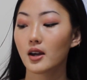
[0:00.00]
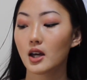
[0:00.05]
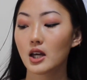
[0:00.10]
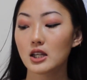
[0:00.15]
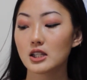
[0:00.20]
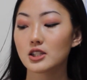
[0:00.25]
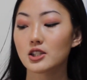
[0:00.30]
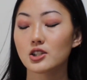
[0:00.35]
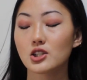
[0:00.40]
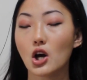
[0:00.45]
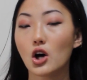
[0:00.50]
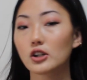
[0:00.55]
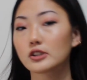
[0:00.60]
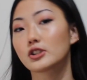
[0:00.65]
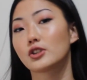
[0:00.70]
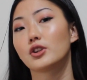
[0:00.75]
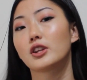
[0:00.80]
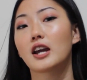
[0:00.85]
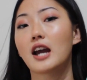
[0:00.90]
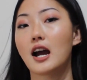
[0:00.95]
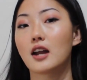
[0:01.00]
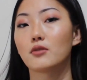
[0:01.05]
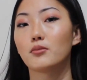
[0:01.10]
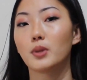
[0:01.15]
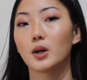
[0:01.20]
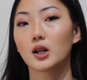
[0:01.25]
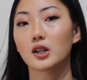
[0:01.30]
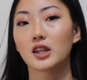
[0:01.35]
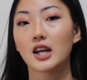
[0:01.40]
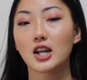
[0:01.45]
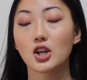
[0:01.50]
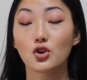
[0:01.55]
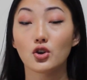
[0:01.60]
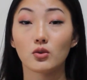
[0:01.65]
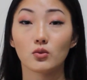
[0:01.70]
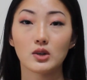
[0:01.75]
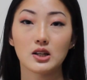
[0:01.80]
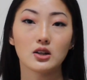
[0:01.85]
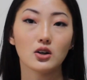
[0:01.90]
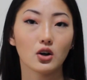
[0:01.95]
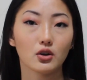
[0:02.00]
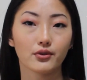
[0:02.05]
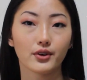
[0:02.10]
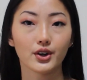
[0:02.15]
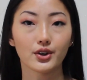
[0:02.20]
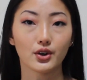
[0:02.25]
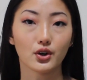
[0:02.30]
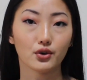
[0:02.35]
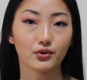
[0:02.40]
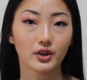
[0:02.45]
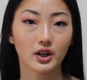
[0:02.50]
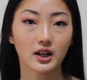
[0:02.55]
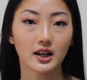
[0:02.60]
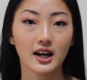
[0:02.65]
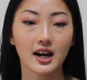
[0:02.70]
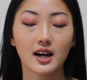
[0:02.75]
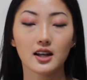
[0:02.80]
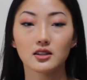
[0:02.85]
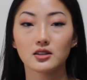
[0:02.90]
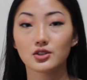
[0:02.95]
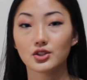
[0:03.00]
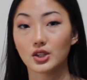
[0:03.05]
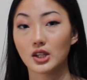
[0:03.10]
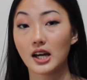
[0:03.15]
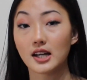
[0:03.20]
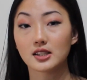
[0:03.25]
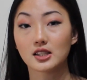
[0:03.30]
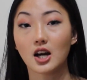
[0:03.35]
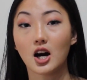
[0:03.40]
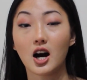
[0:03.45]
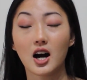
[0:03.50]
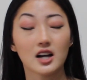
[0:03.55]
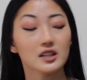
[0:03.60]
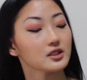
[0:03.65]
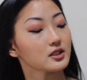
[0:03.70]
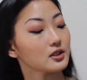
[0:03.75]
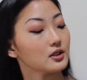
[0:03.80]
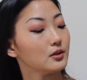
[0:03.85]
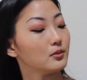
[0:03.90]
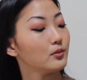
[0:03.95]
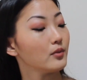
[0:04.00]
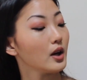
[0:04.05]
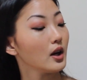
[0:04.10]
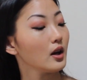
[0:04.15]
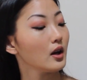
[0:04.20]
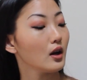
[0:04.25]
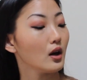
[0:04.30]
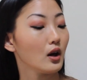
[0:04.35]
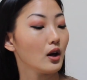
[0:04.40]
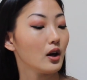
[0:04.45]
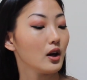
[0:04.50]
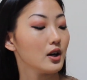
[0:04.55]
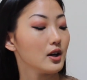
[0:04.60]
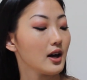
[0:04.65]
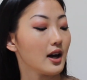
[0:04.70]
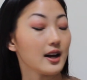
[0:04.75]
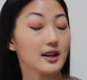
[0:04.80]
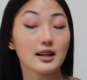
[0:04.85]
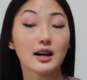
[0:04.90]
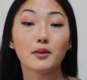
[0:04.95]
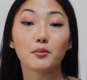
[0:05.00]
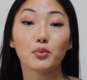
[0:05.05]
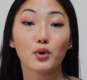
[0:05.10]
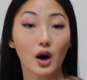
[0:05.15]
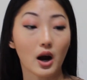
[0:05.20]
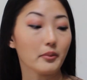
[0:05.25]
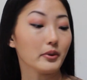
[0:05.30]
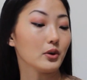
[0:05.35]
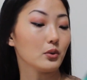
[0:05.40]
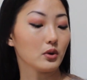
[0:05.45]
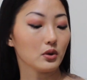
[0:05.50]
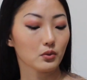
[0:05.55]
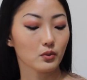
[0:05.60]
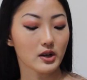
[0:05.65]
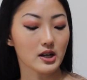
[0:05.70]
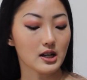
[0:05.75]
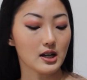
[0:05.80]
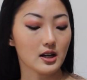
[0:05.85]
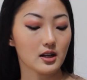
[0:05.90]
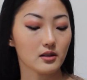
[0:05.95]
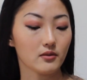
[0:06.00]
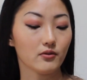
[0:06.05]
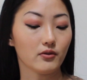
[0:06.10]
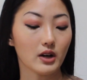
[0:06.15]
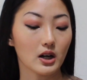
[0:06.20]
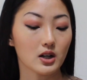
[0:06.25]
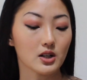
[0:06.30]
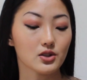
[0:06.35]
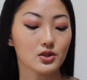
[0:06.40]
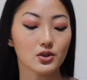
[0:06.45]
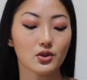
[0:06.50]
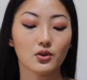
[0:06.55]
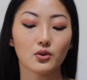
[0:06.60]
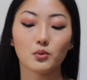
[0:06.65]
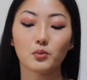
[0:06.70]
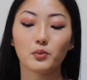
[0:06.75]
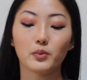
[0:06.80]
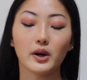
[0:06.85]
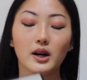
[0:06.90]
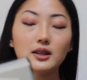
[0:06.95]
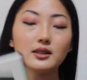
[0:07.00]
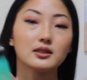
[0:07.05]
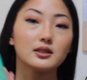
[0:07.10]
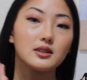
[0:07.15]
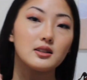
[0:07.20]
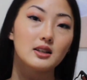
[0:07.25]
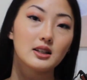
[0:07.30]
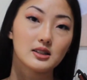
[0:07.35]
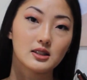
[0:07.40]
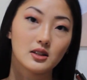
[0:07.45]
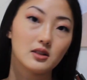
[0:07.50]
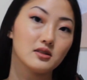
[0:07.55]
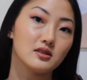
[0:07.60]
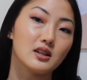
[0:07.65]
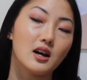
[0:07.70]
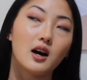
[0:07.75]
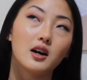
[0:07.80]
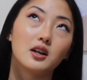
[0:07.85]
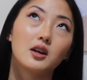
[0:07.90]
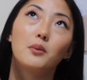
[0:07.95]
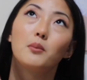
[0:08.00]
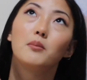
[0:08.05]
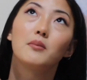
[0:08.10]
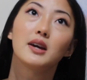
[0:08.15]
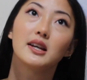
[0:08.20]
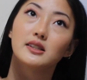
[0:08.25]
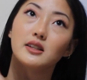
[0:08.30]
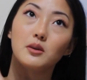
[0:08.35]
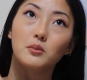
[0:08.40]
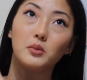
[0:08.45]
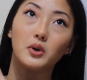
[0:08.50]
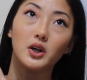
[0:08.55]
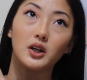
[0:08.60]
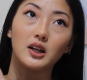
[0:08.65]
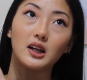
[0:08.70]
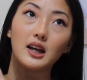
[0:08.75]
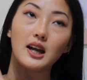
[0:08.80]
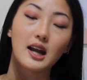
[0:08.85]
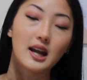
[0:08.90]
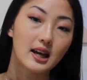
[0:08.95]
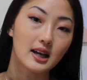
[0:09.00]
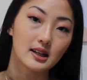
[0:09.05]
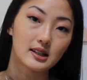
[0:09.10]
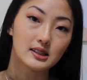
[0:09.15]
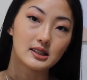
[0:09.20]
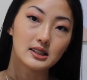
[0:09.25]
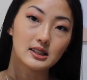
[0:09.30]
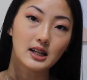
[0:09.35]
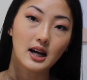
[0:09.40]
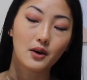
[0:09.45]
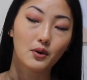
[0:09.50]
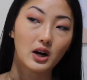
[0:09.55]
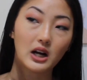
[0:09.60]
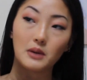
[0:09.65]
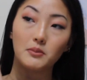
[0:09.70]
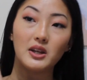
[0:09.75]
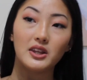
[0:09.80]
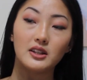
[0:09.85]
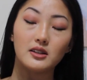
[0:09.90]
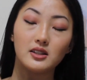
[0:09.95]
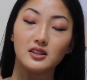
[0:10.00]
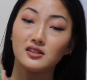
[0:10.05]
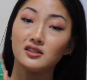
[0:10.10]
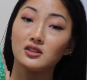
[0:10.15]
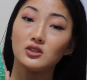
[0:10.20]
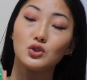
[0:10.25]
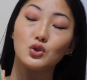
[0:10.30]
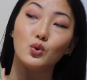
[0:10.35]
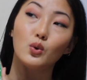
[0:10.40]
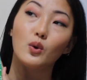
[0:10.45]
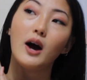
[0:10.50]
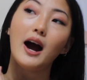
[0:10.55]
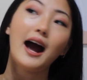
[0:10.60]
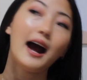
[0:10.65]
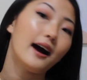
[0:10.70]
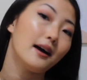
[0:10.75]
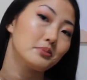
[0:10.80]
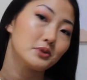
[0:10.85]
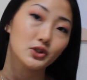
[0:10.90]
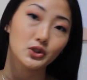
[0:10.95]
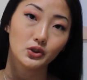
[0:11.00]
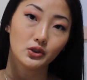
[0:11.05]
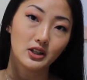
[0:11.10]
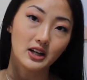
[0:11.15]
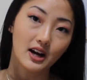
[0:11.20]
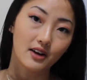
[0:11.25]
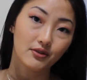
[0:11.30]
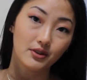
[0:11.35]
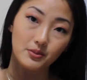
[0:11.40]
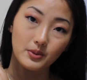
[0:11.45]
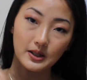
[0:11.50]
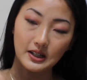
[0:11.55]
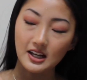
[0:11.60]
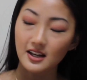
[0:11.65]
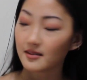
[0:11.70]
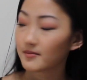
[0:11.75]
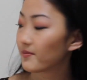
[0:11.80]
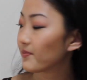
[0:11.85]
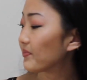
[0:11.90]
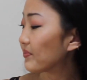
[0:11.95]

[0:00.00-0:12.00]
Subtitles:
This is also the kind of book that you can read over and over again, so that's awesome. And I probably will read it very soon, but this is an amazing book, and I recommend this to absolutely everybody.